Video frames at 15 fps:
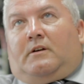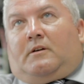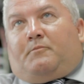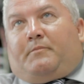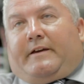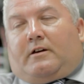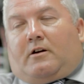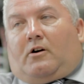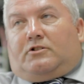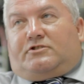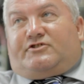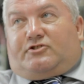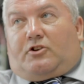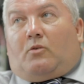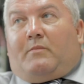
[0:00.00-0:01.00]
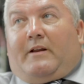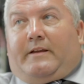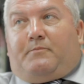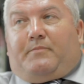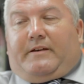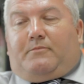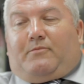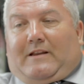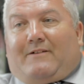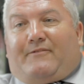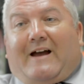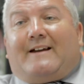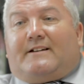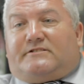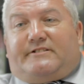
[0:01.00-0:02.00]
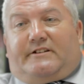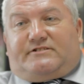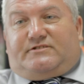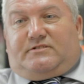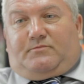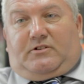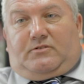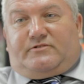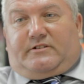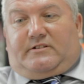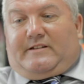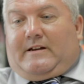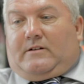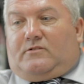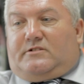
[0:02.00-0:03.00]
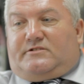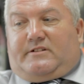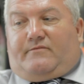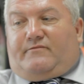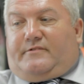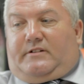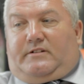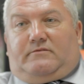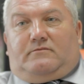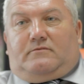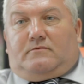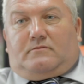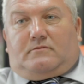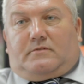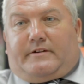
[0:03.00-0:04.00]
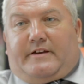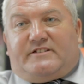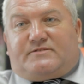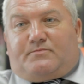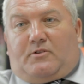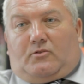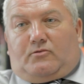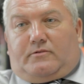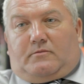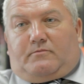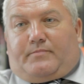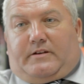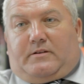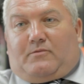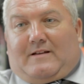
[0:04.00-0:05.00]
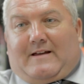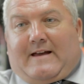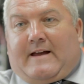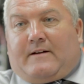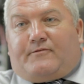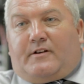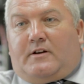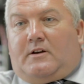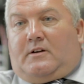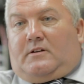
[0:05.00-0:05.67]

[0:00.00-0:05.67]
Because so many people have access to music now, because every gizmo that people have,